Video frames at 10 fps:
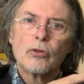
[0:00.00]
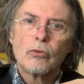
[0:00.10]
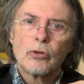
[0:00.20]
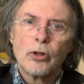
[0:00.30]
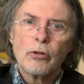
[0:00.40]

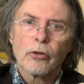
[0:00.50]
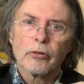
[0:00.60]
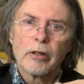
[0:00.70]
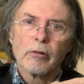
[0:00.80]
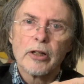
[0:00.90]
2 to
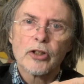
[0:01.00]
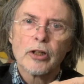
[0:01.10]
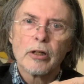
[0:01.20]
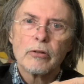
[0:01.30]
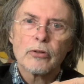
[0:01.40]
3
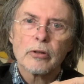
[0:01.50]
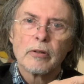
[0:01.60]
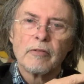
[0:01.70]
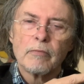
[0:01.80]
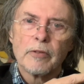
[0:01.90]
ratios,
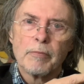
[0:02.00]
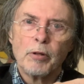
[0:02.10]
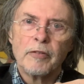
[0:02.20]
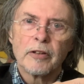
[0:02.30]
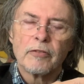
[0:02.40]
they're
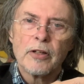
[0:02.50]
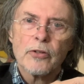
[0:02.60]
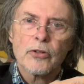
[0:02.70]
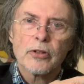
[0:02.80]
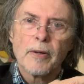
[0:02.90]
perfect
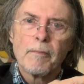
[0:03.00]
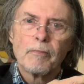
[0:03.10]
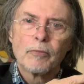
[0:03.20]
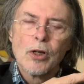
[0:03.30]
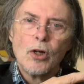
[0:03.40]
fifths,
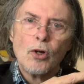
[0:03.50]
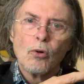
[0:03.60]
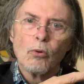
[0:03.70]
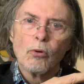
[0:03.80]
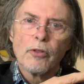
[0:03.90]

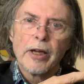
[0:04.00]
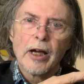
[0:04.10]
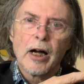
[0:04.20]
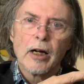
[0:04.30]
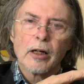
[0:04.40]
or they
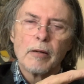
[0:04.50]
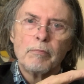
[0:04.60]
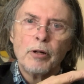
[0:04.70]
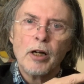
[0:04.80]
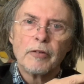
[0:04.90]
are
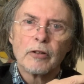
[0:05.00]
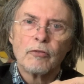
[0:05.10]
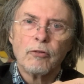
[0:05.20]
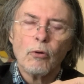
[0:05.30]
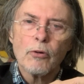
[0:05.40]
perfect
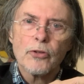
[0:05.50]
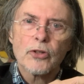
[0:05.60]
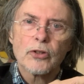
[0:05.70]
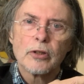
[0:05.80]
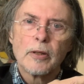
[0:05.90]

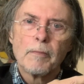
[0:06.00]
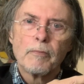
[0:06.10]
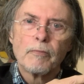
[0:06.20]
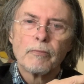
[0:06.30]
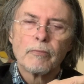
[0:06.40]
fourths,
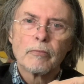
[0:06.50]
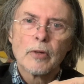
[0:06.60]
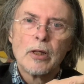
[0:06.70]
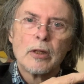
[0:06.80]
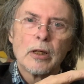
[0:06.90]

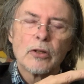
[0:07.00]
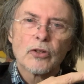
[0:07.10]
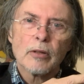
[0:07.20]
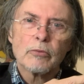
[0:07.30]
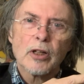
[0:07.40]
and
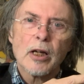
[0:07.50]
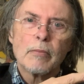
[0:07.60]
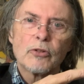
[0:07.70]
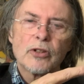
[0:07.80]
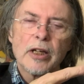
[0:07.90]

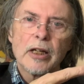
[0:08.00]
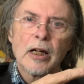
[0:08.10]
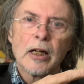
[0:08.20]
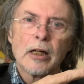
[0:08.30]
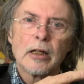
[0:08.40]
sometimes they
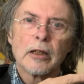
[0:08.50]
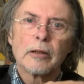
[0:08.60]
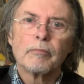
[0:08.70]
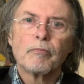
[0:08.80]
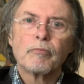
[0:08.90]

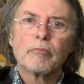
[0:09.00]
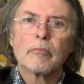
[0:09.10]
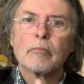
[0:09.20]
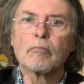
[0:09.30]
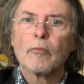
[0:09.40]
are
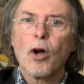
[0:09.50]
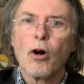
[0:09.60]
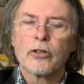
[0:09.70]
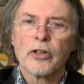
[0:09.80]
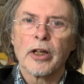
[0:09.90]

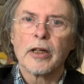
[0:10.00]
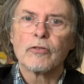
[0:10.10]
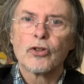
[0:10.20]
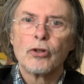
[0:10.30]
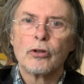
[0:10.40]

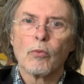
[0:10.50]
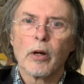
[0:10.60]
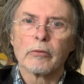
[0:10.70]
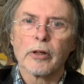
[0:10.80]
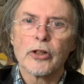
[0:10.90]
octaves, 2 to
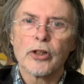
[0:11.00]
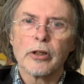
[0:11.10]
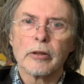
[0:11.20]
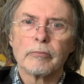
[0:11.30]
1 ratio.